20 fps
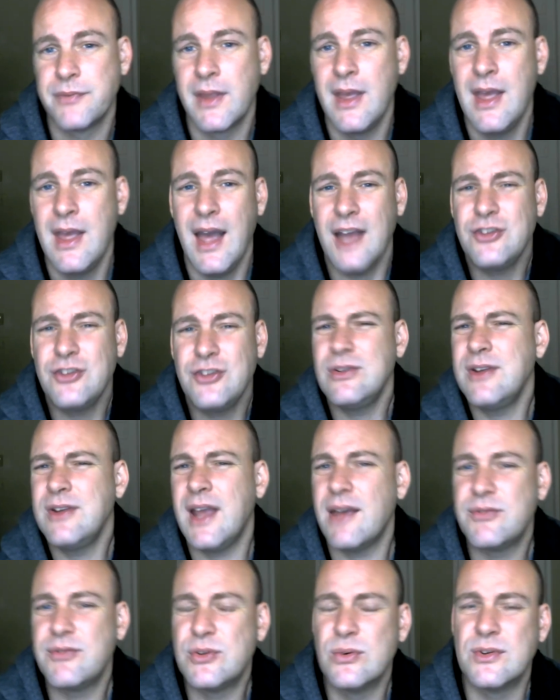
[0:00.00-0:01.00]
I shouldn't
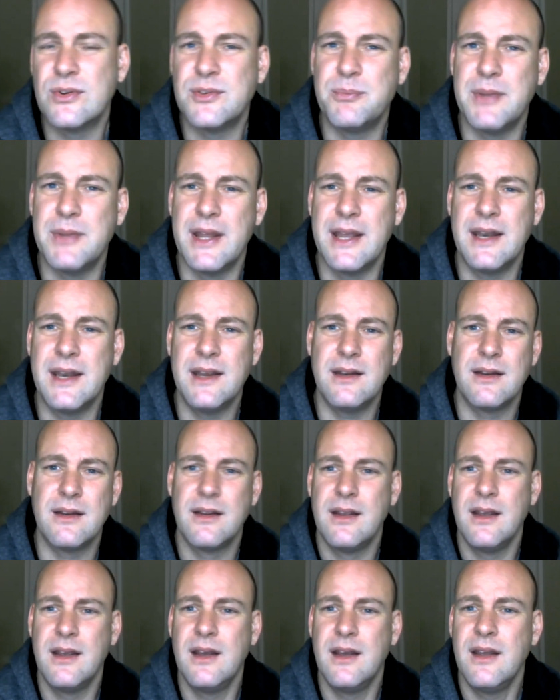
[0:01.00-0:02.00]
have to explain it.
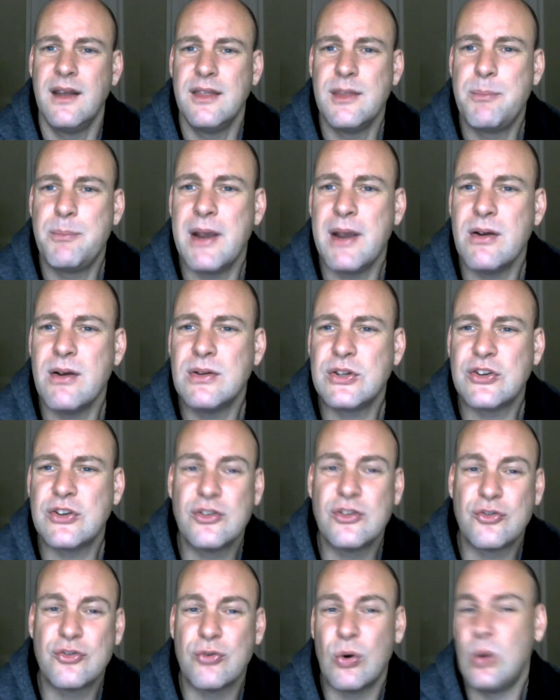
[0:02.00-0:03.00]
The parents
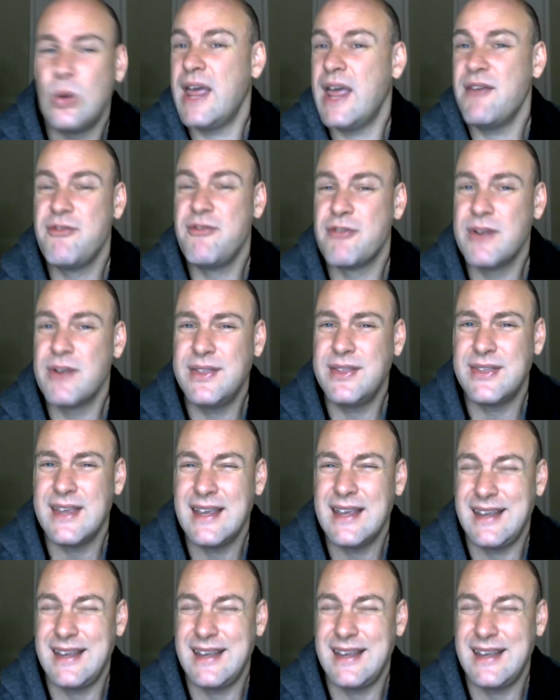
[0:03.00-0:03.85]
control everything,